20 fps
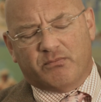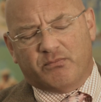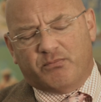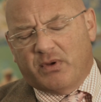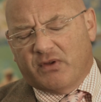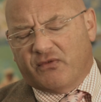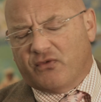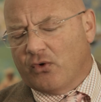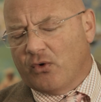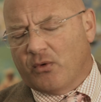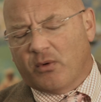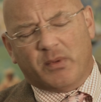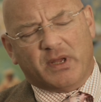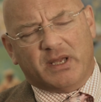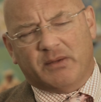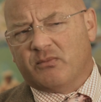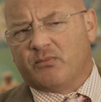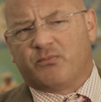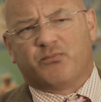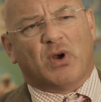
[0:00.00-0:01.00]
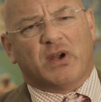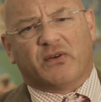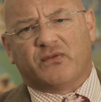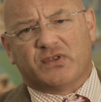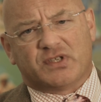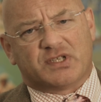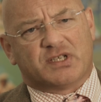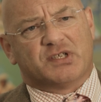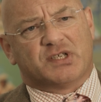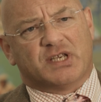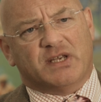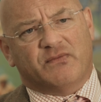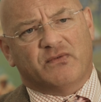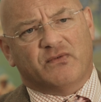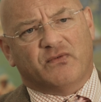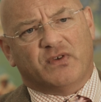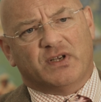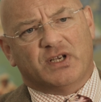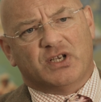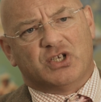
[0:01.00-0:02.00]
before breakfast has even
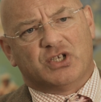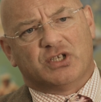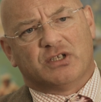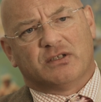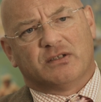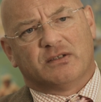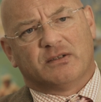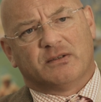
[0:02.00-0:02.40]
finished.